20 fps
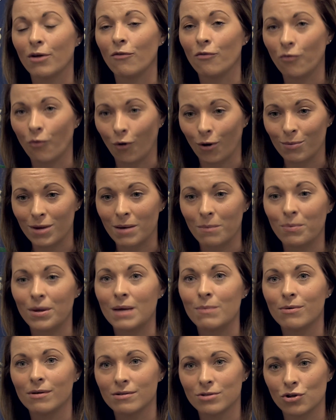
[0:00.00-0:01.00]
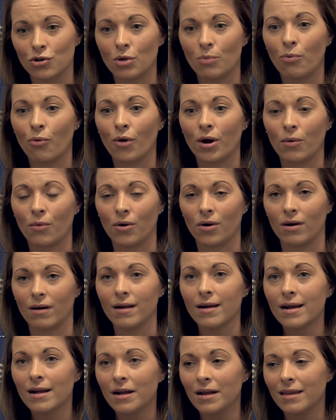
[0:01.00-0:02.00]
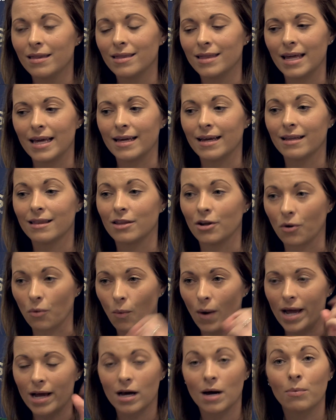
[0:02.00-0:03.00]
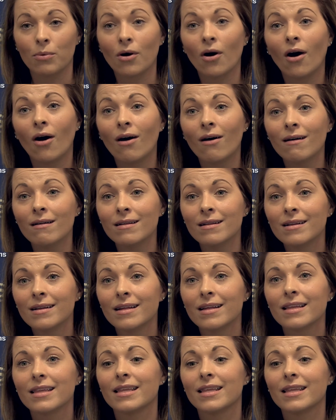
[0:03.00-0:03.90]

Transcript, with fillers: informing people to the point where they get their wake up call,